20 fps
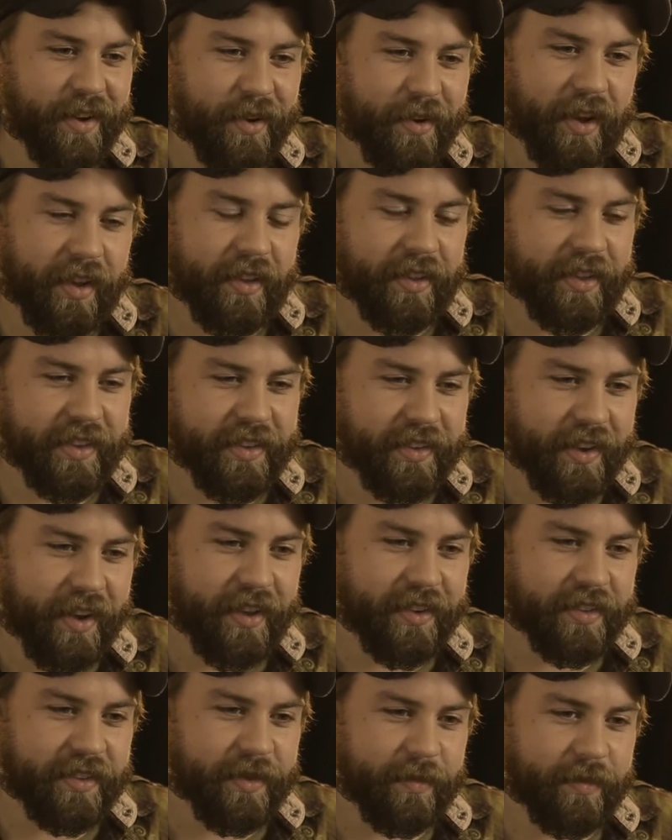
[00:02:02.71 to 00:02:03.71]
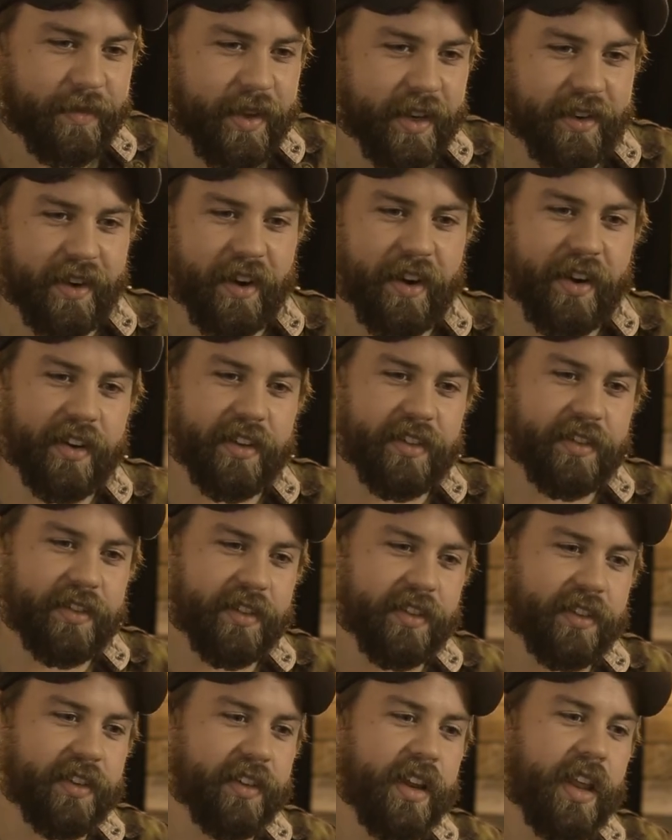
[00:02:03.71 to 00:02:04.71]
all these awesome
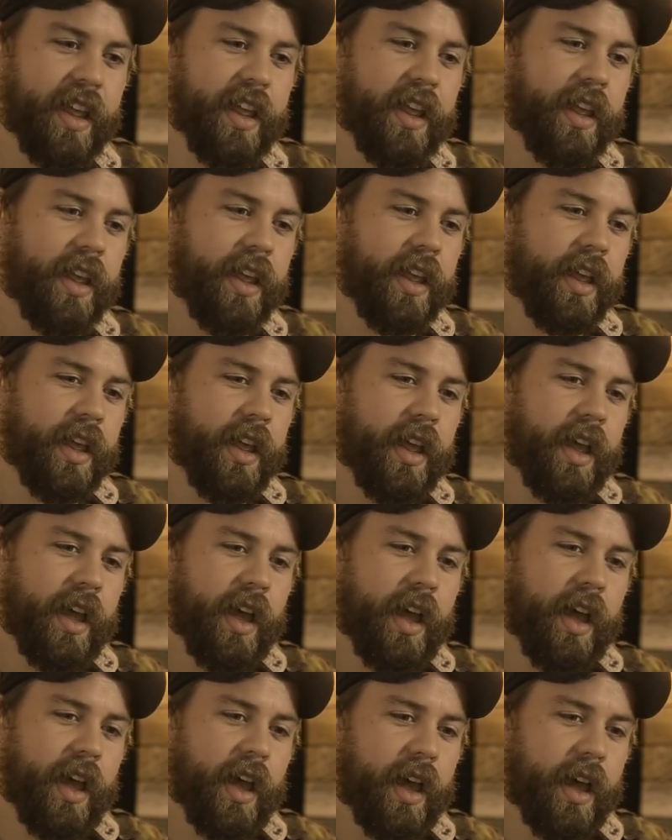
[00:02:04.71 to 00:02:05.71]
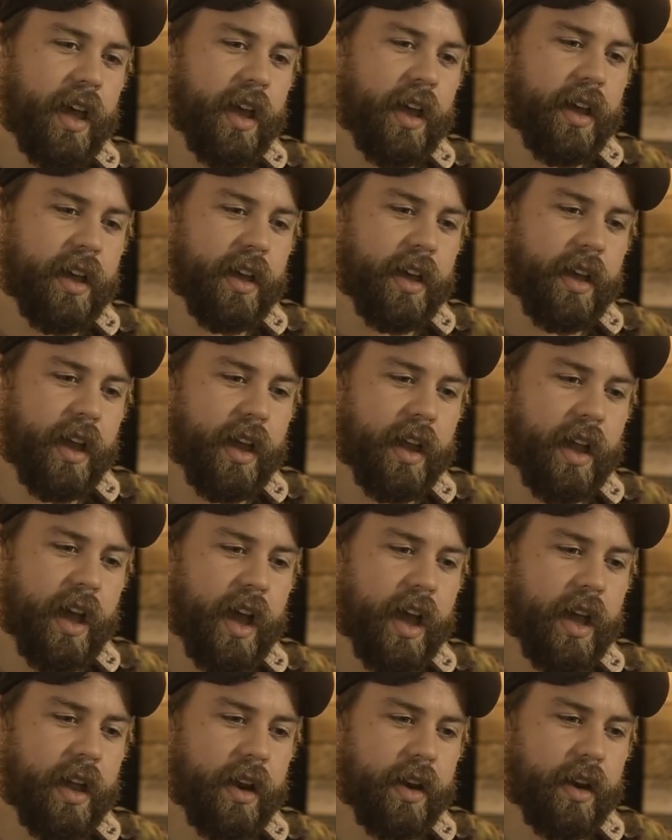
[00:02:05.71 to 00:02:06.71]
guitarists. And I
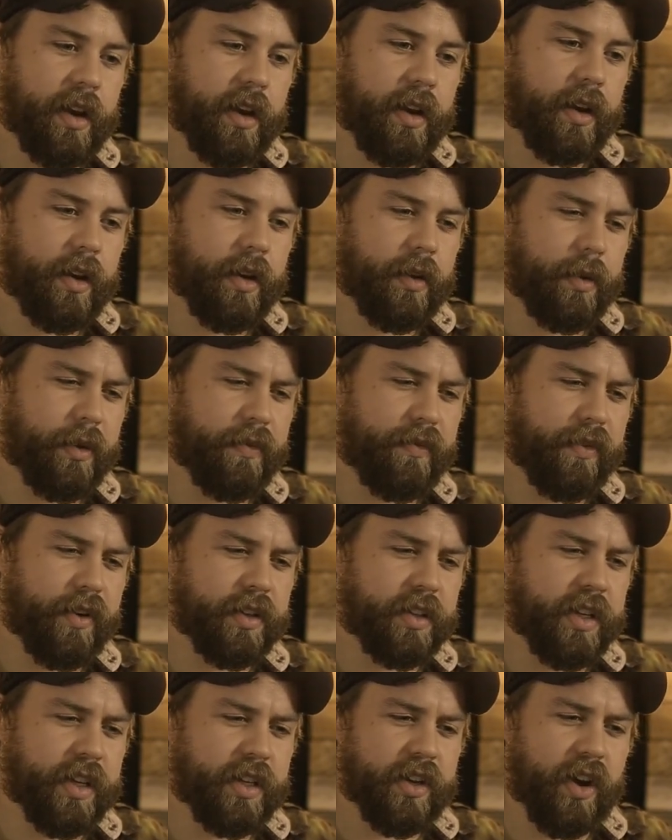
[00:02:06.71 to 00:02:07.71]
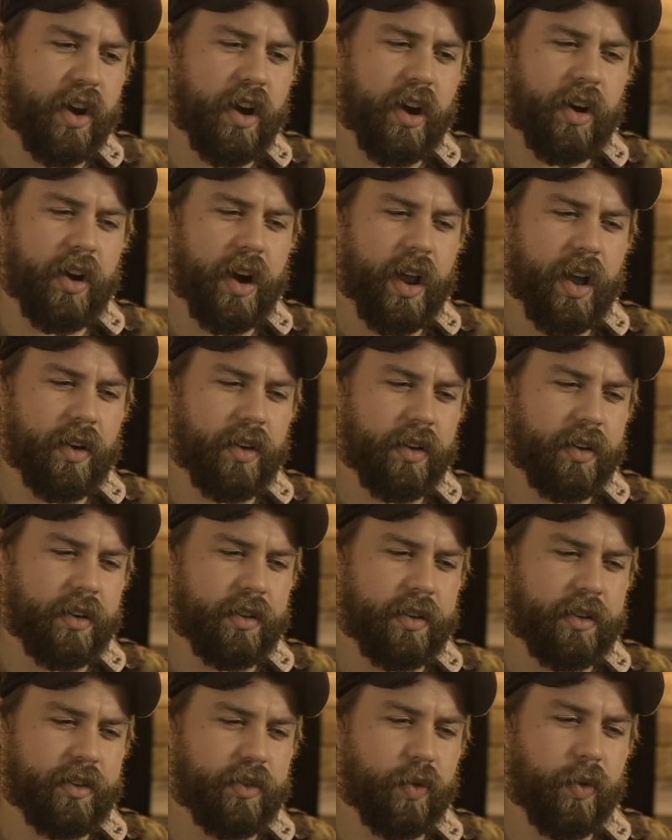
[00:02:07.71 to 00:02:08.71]
got my first guitar around
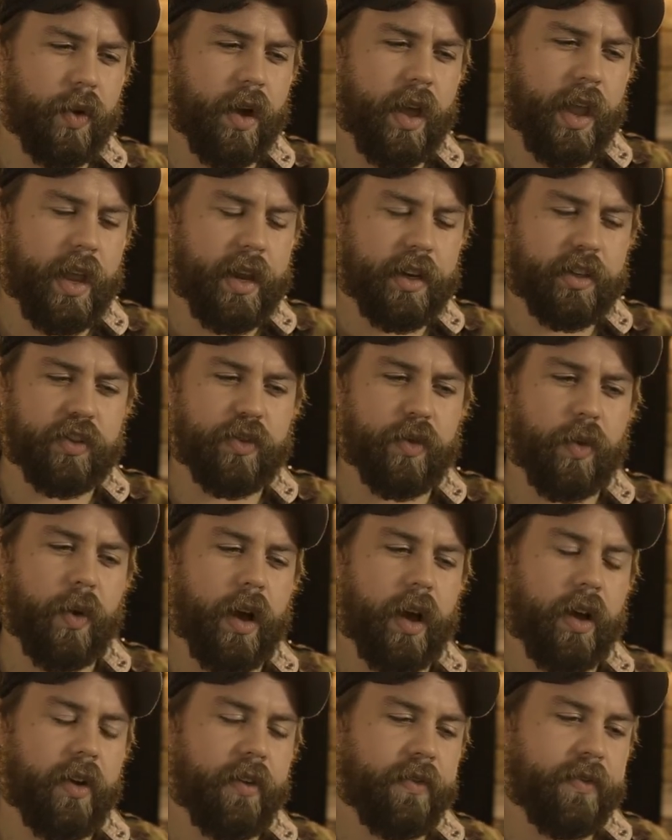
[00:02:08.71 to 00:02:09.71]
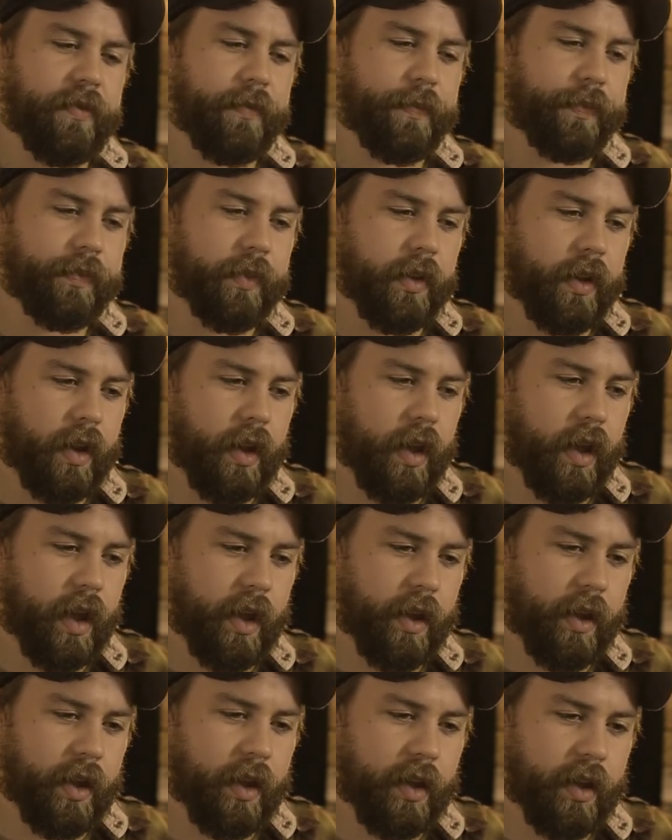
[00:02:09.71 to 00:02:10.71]
age 12.
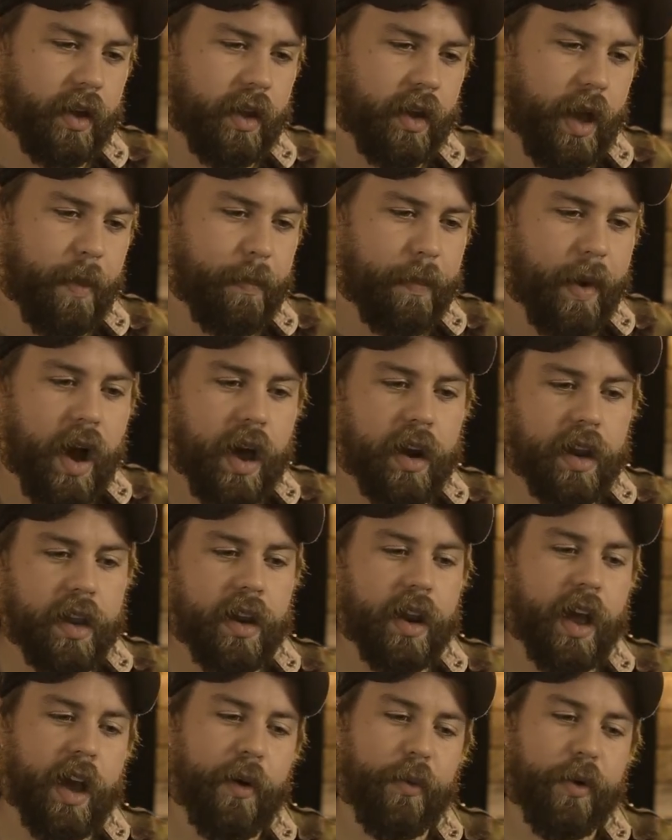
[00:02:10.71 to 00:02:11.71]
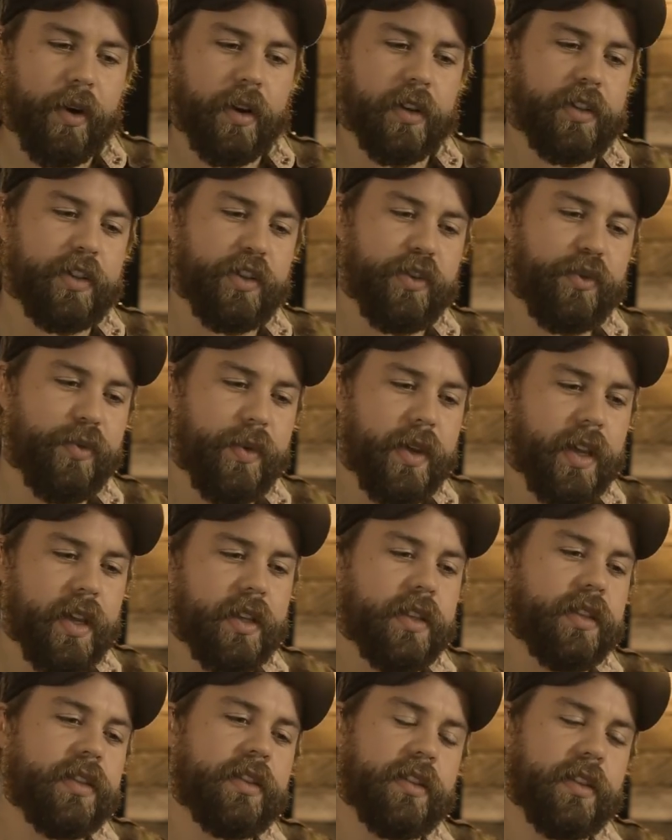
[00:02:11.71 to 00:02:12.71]
I bought it. I worked 2
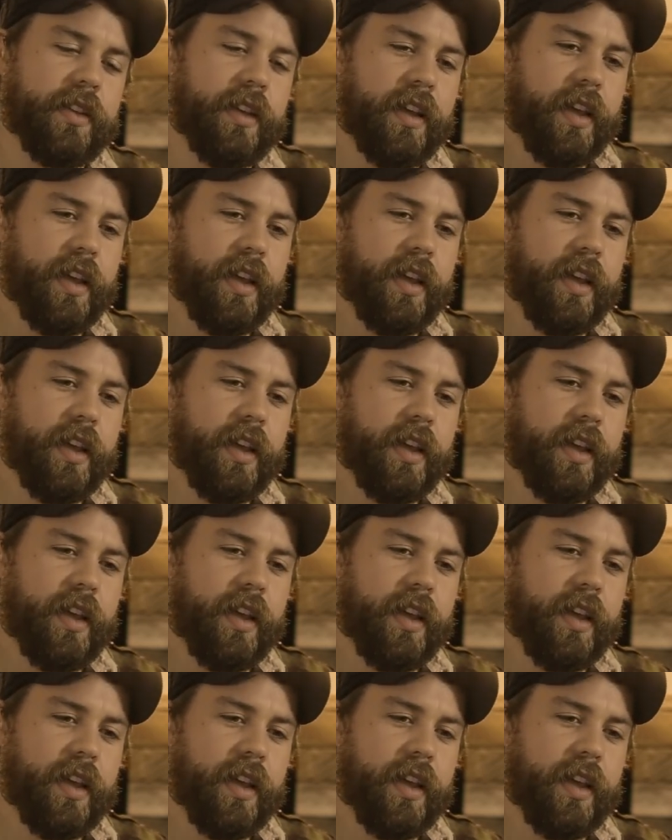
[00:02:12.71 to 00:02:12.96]
weeks